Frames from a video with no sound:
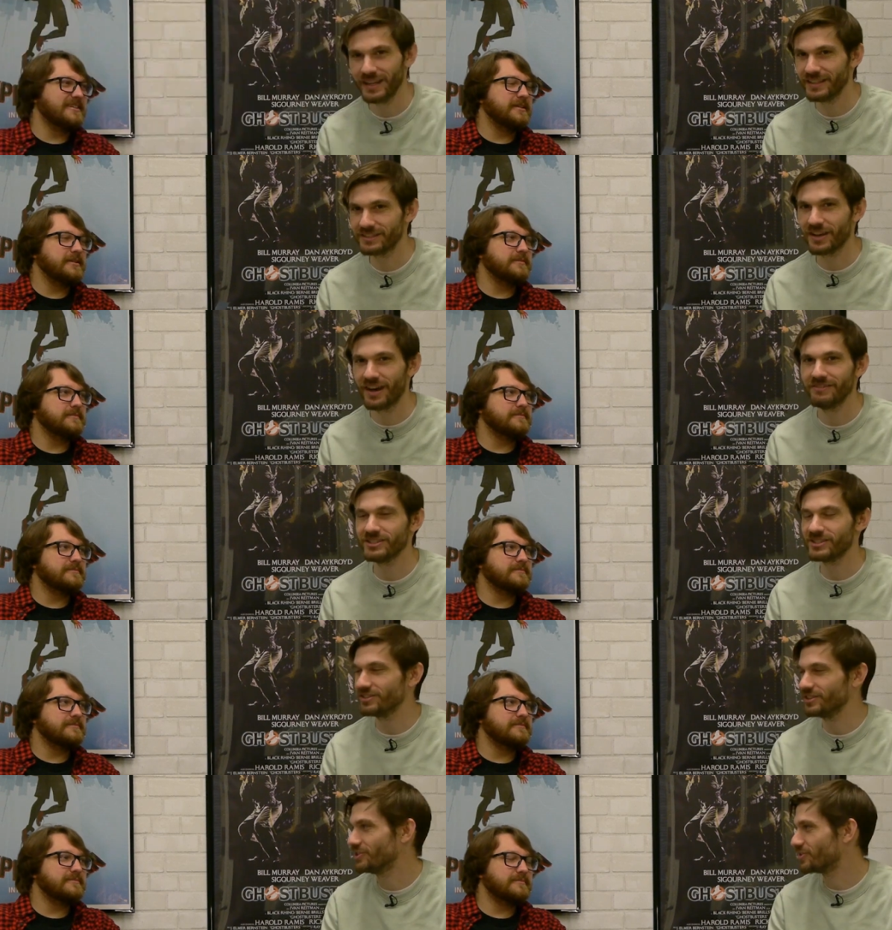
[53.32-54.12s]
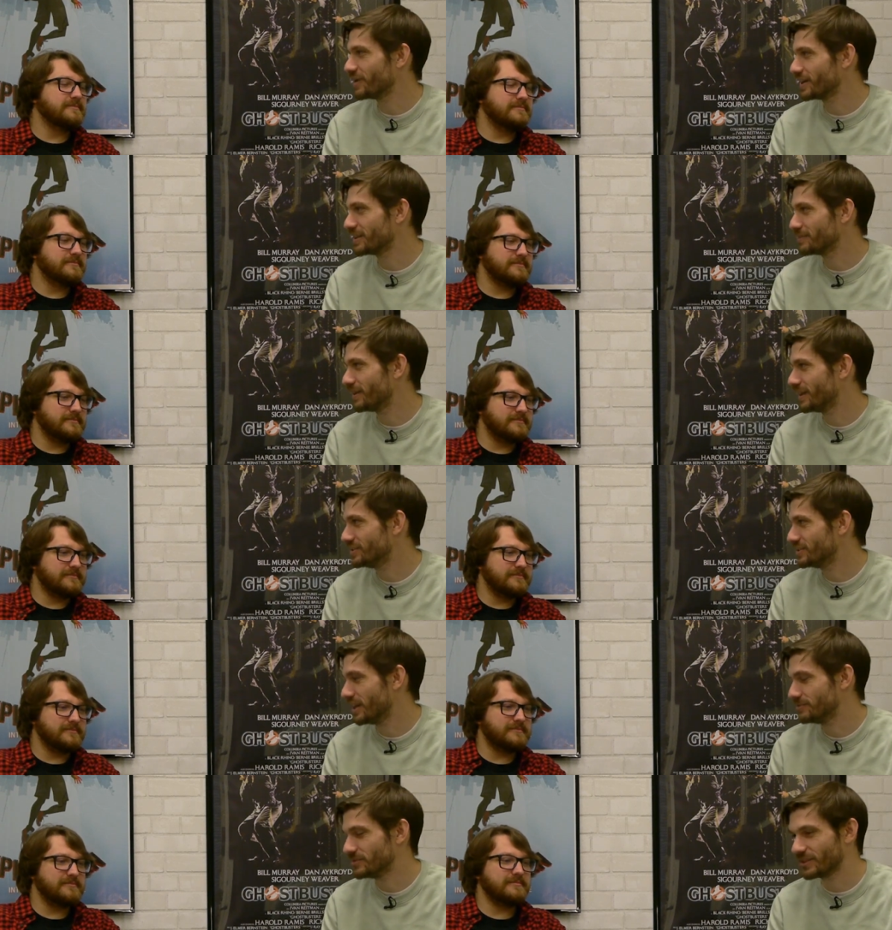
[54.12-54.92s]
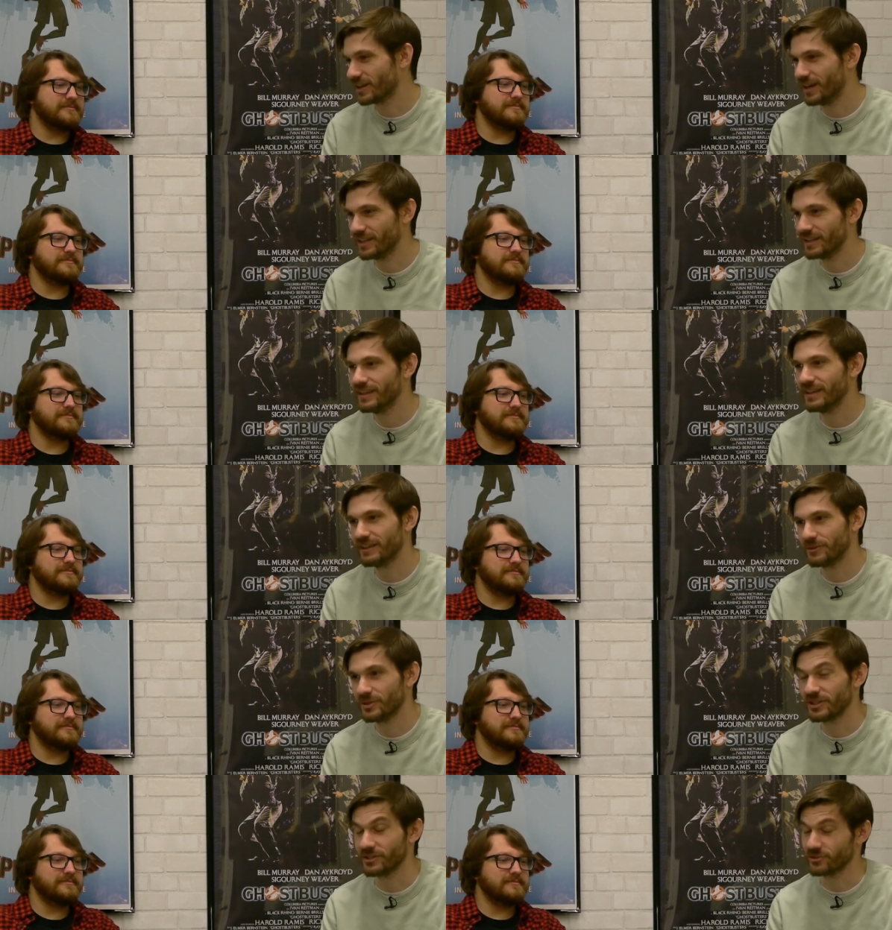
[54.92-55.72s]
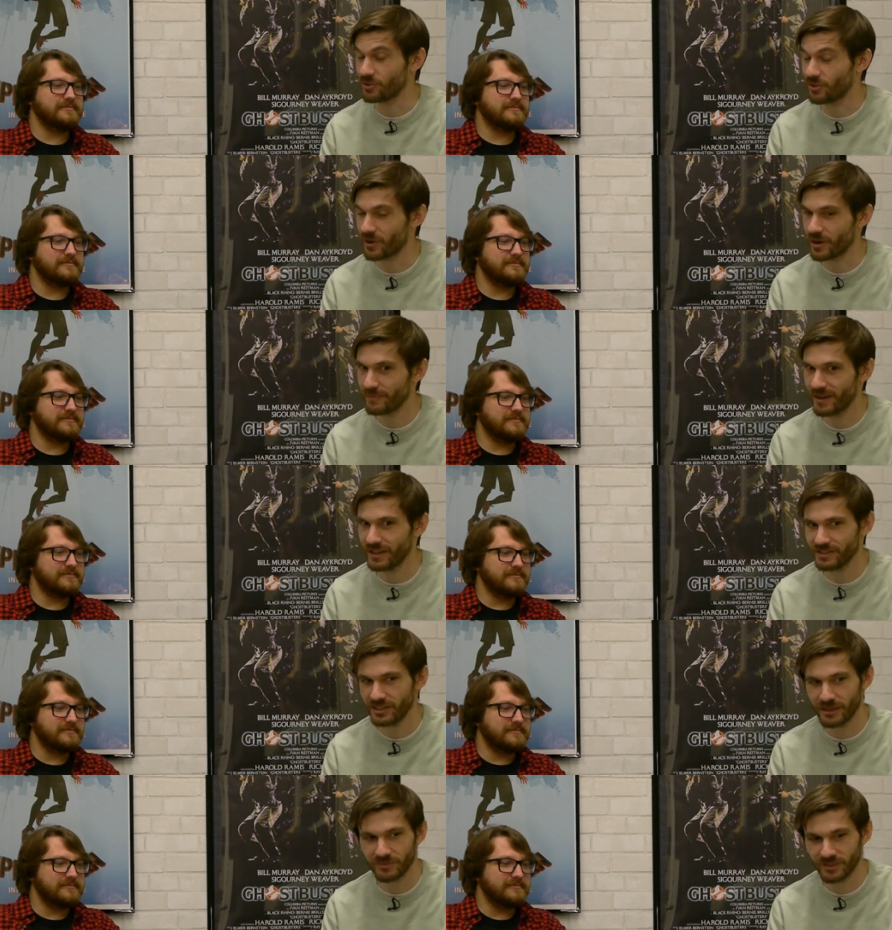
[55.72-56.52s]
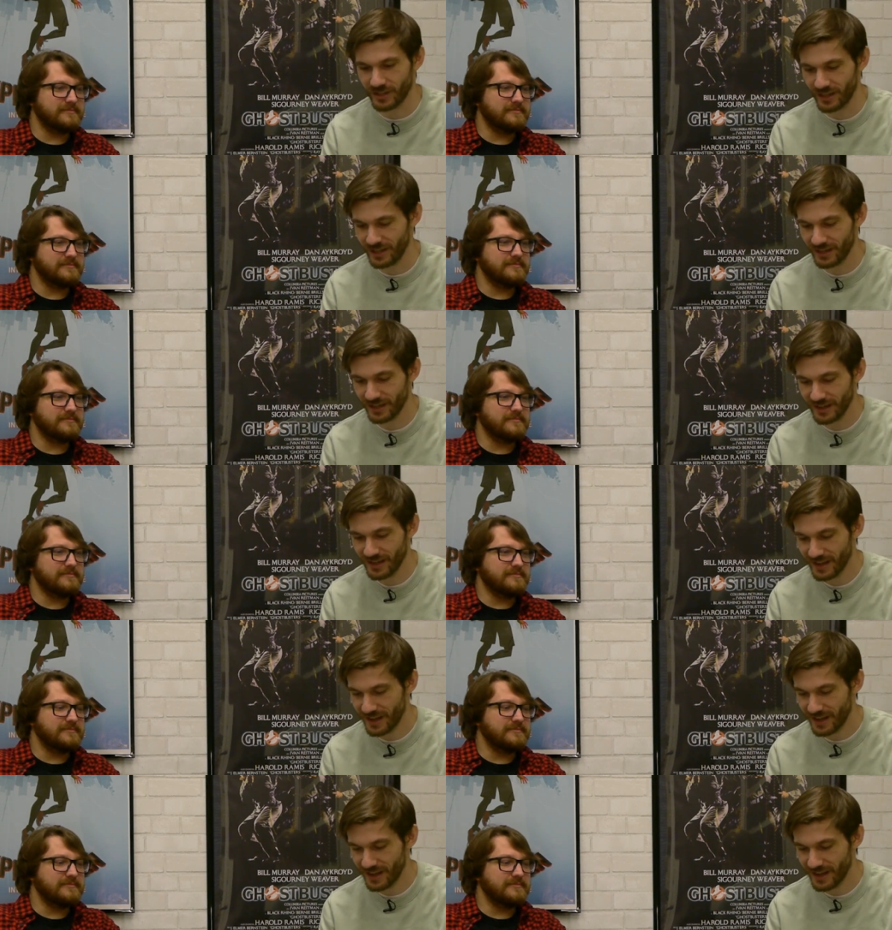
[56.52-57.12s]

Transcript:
Speaker 1: It's obviously directed by James Gunn with a story by James Gunn.